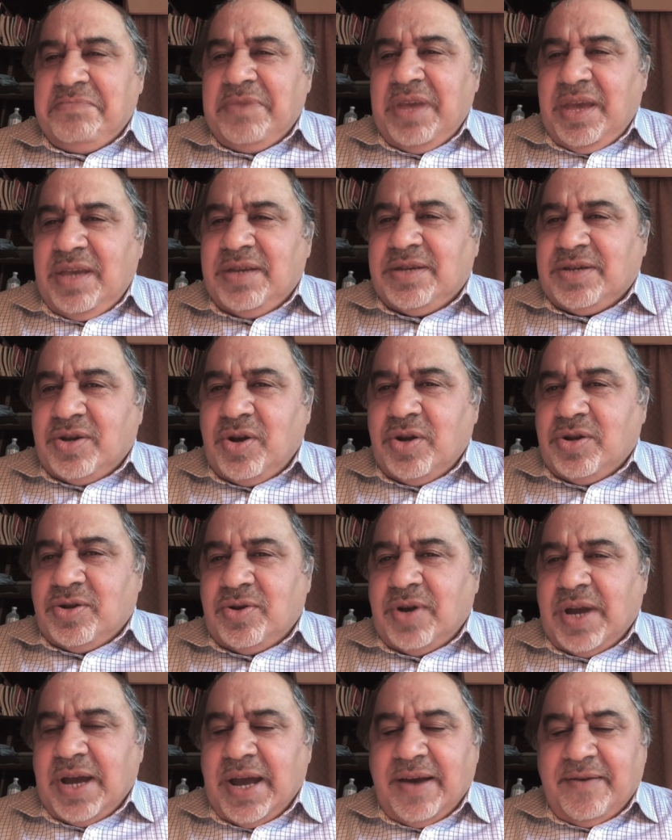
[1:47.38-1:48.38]
it's good
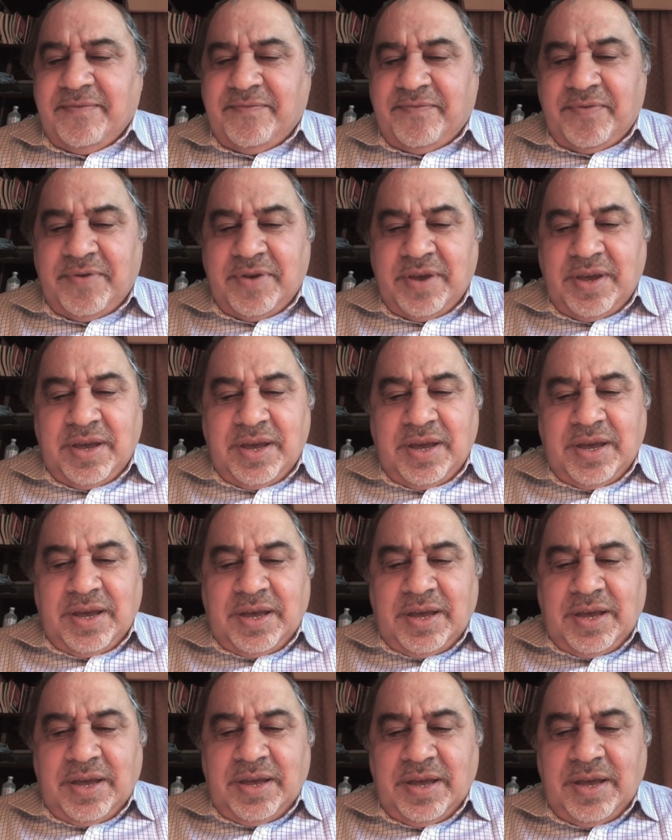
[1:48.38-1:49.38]
to have
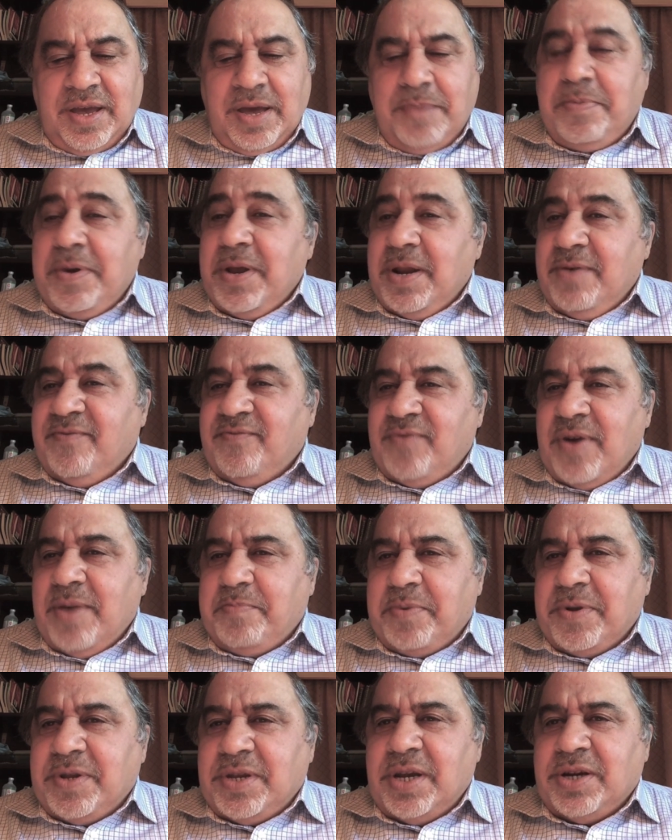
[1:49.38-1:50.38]
a bit of
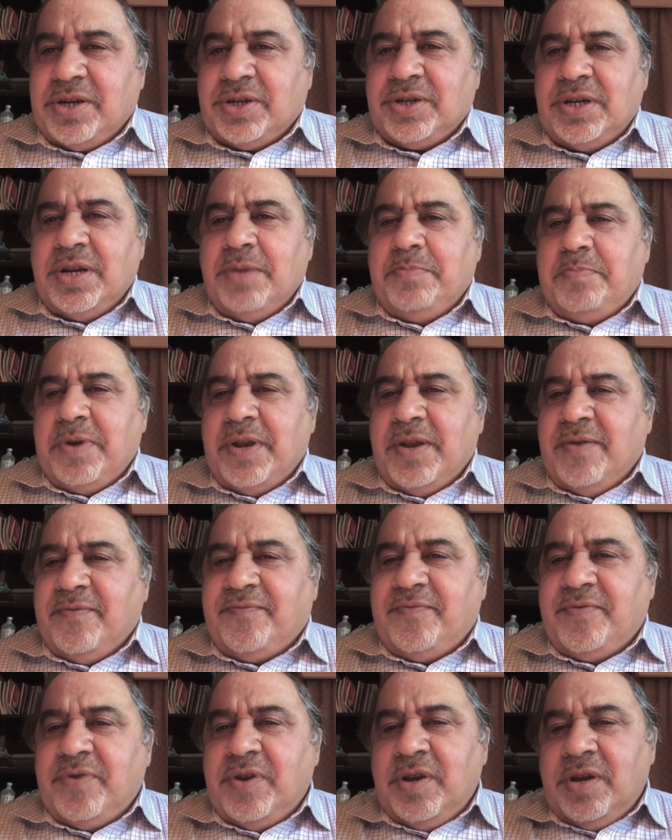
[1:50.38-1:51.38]
repetition, a bit of
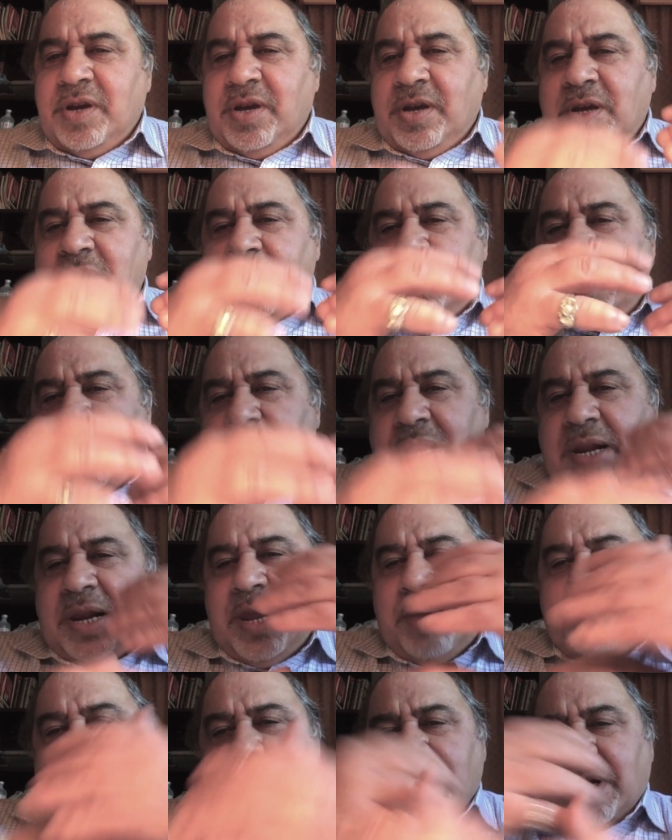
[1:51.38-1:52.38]

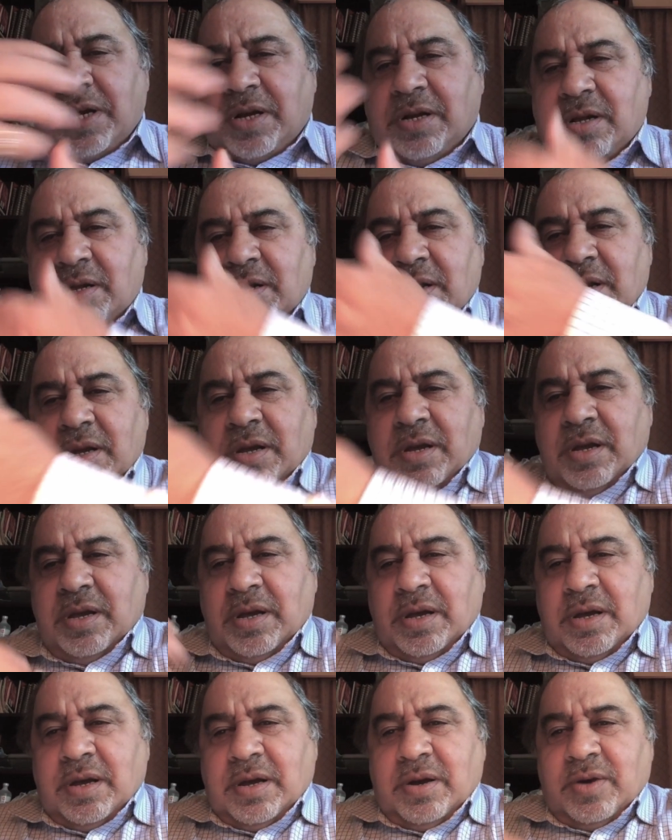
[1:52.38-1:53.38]
elliptical
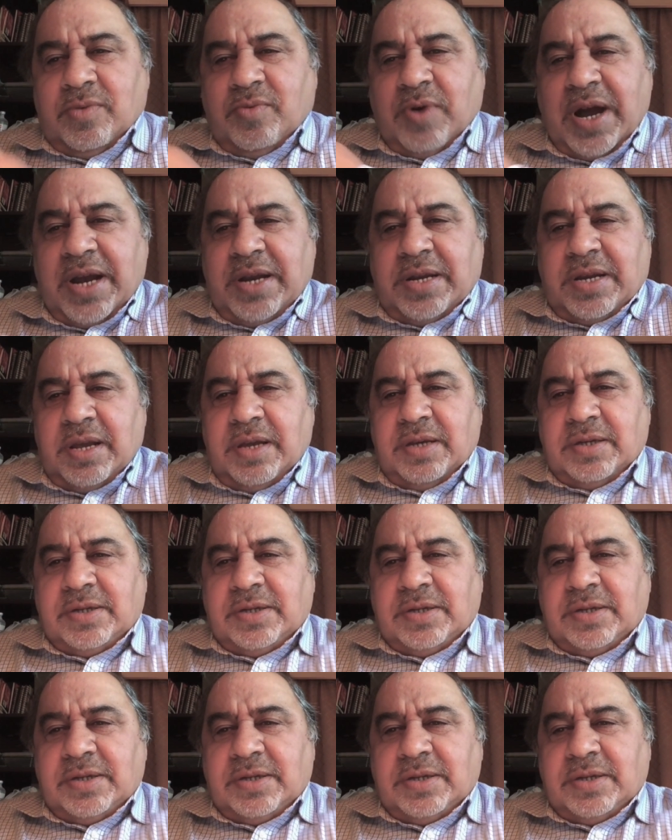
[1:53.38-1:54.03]
writing.